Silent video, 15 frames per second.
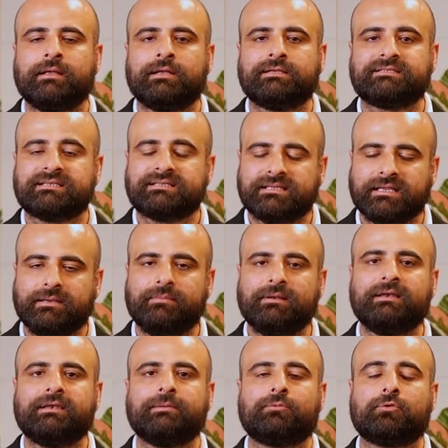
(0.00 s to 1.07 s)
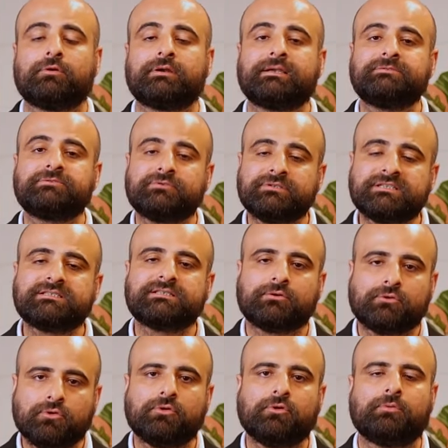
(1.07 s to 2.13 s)
sustainability programs, which is a
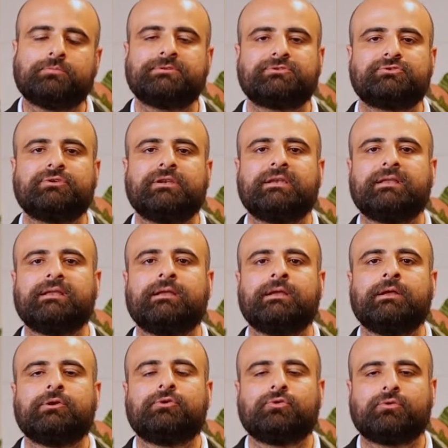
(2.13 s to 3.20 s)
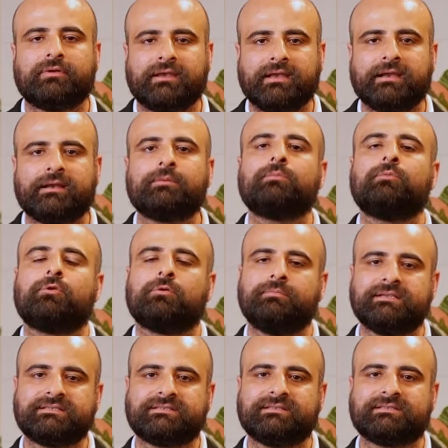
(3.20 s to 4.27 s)
good opportunity to create more
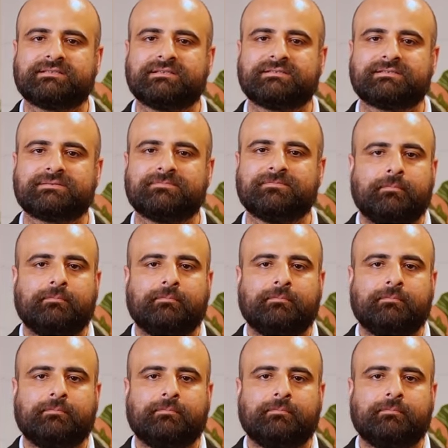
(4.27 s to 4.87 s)
businesses.